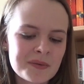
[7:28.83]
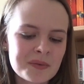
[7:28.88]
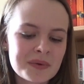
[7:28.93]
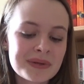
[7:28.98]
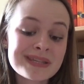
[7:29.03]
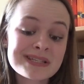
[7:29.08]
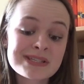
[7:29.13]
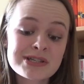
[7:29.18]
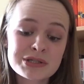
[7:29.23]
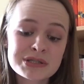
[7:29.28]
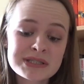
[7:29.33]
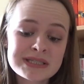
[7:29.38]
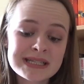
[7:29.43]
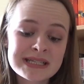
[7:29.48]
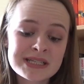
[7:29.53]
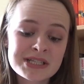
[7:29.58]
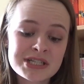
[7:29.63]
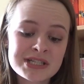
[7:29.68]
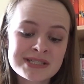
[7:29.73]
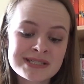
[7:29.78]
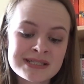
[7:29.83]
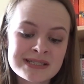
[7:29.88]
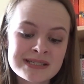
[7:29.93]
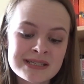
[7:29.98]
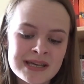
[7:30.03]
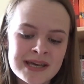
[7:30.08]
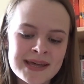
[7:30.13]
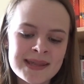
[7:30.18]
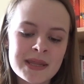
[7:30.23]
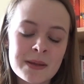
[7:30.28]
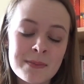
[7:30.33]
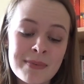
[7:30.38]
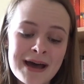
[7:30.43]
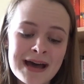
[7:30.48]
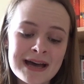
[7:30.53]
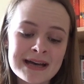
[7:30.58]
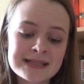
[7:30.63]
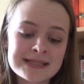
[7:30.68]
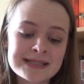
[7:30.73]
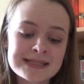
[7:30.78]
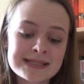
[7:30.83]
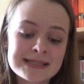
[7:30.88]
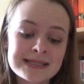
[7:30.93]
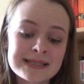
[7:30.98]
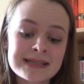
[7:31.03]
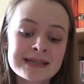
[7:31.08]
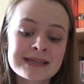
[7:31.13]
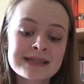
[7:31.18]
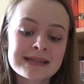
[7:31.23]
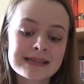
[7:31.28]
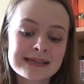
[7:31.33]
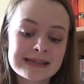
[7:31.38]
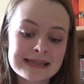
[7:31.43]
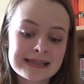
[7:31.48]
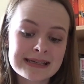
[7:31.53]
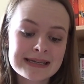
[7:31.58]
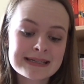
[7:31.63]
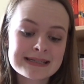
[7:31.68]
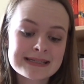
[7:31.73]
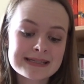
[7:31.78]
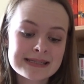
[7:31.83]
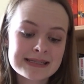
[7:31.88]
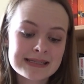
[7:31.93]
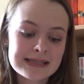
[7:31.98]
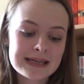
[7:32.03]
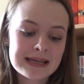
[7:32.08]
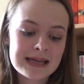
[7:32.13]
with its good teachers, the bads, the cliques.